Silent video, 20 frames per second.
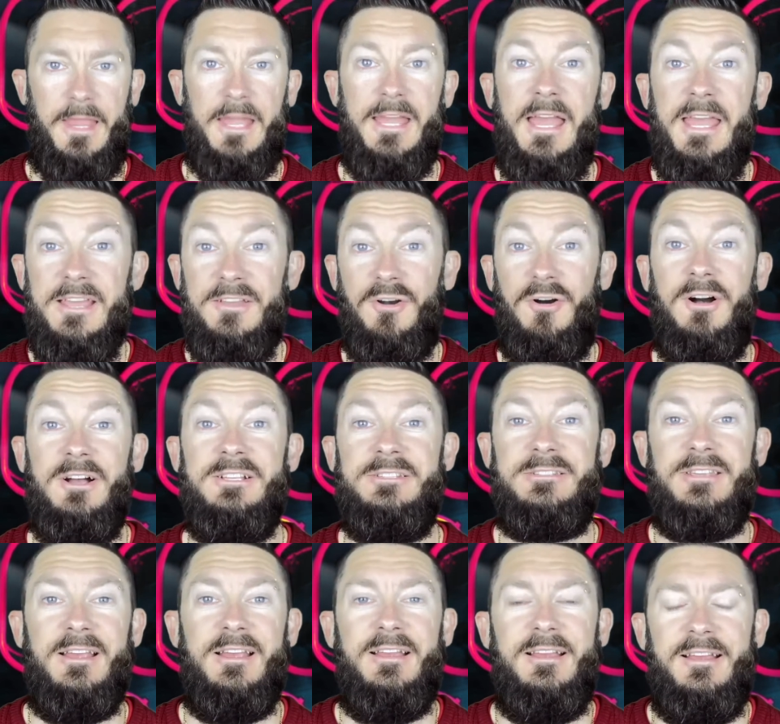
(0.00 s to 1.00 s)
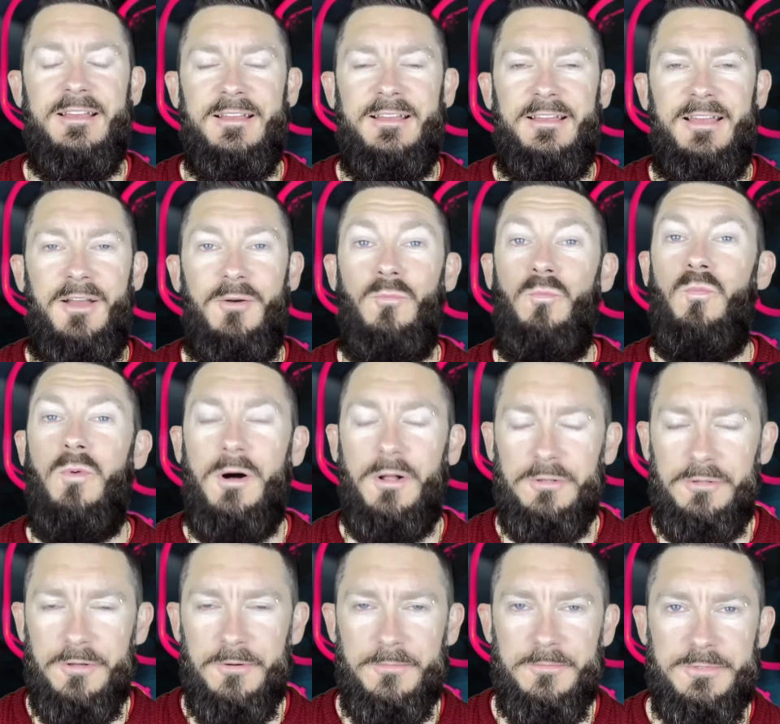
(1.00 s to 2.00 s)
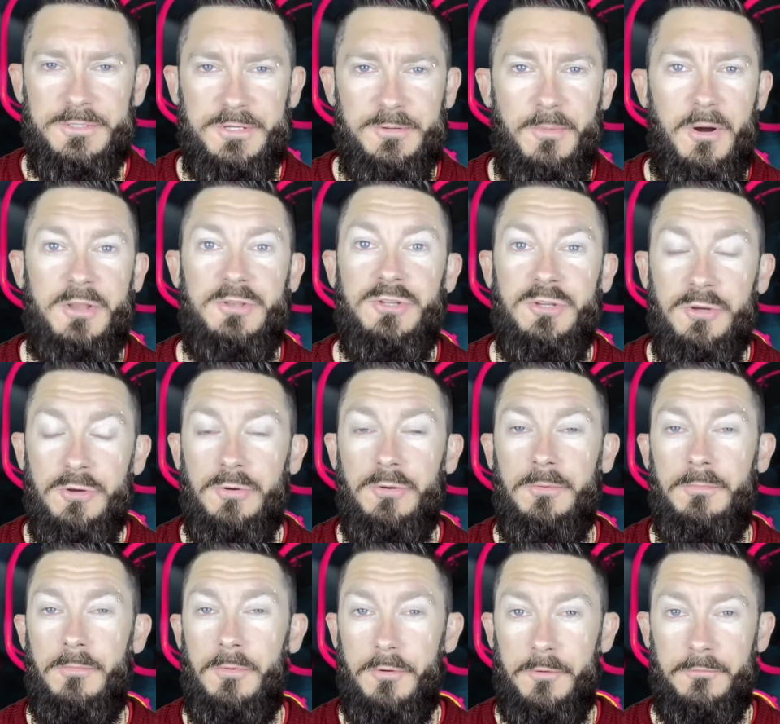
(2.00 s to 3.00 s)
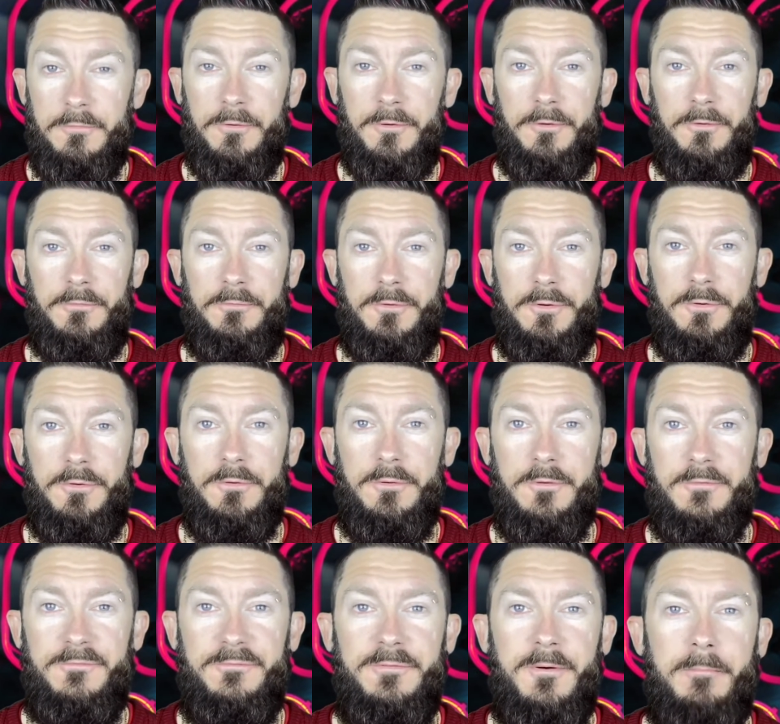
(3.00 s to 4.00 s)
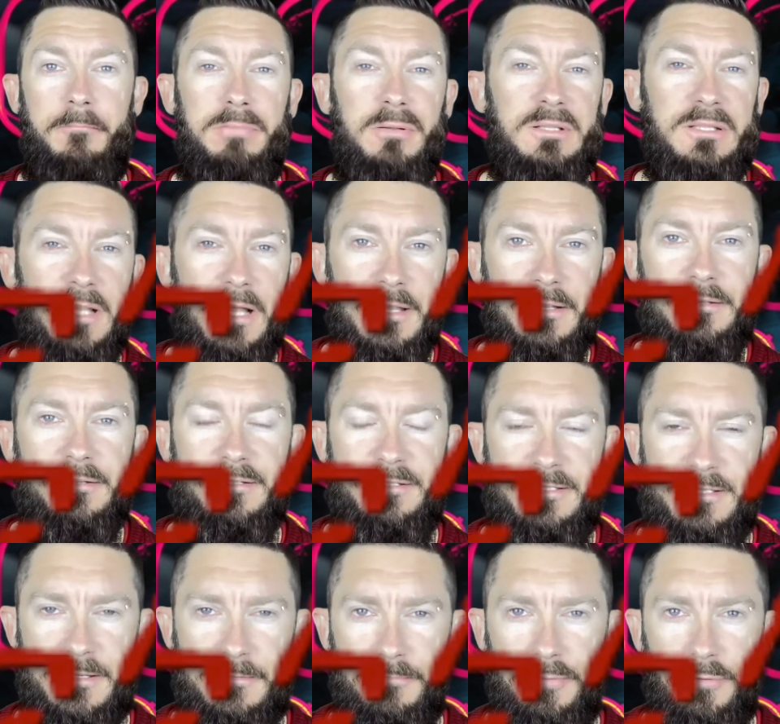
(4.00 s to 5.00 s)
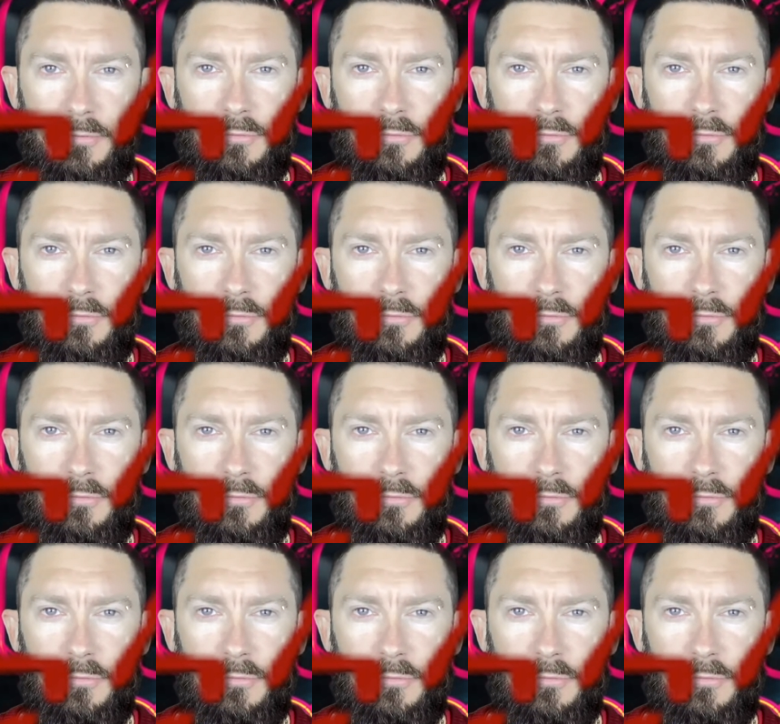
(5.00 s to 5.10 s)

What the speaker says: Hey guys, and welcome to my new movie review for Blood Simple